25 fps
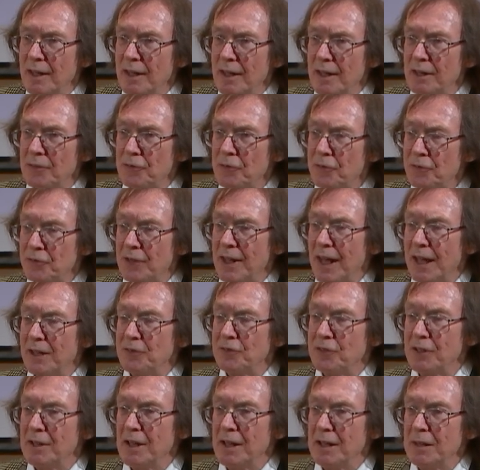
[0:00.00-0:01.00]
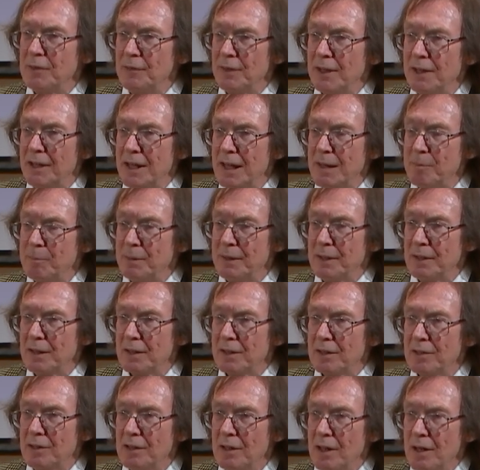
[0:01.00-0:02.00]
in Scandinavian
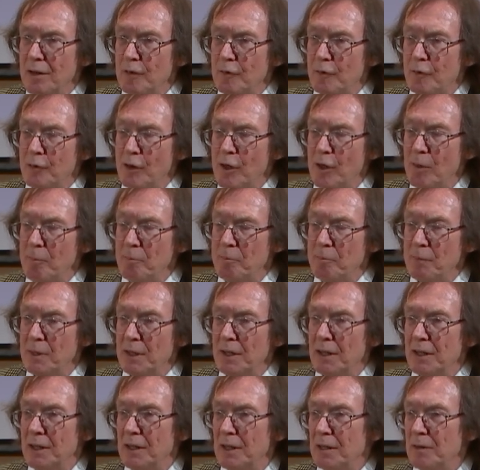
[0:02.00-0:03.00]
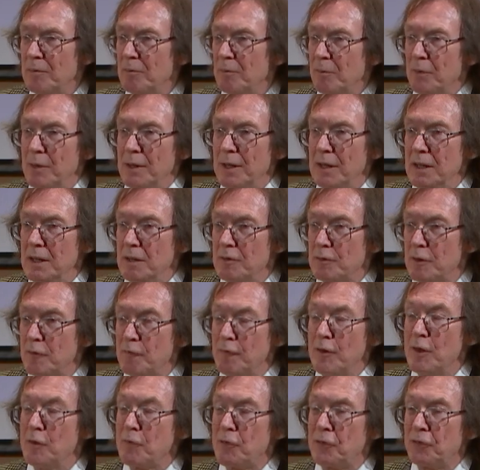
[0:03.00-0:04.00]
epic from uh, the, the
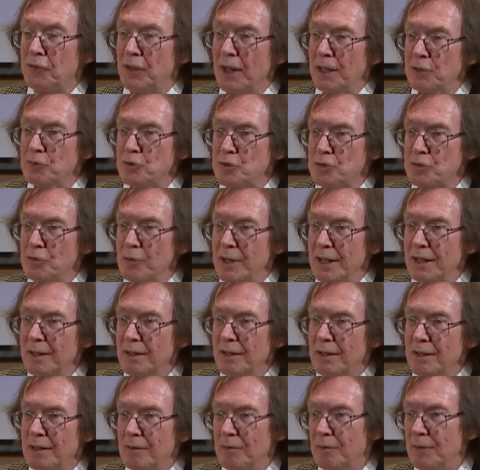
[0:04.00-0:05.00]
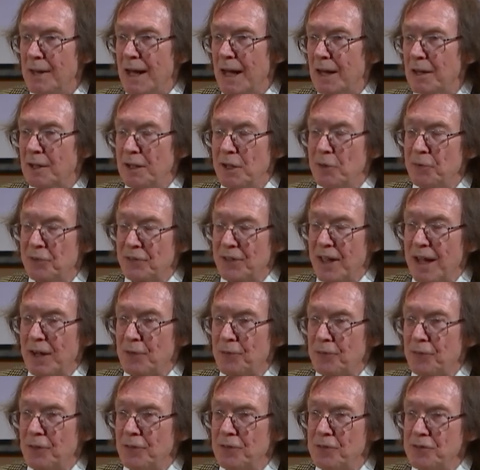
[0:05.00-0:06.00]
fifth century, the
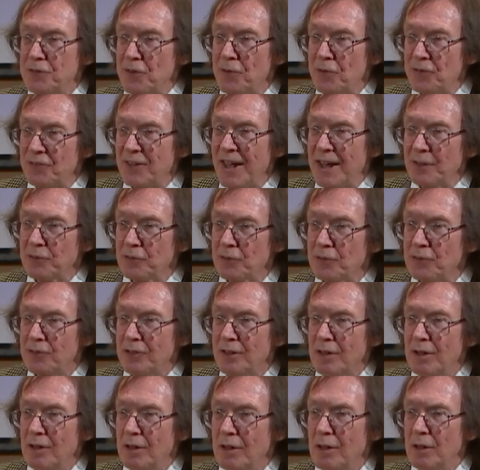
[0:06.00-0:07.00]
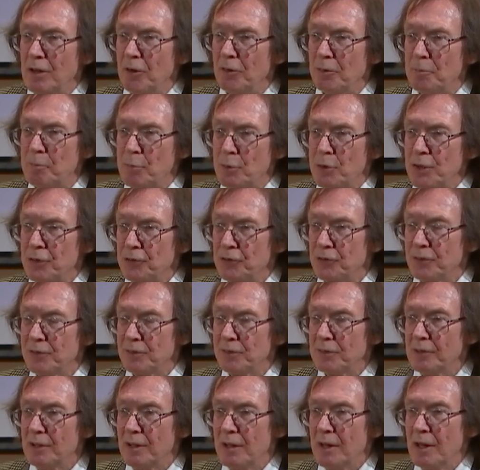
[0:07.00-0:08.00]
Anglo-Saxon descent on Britain,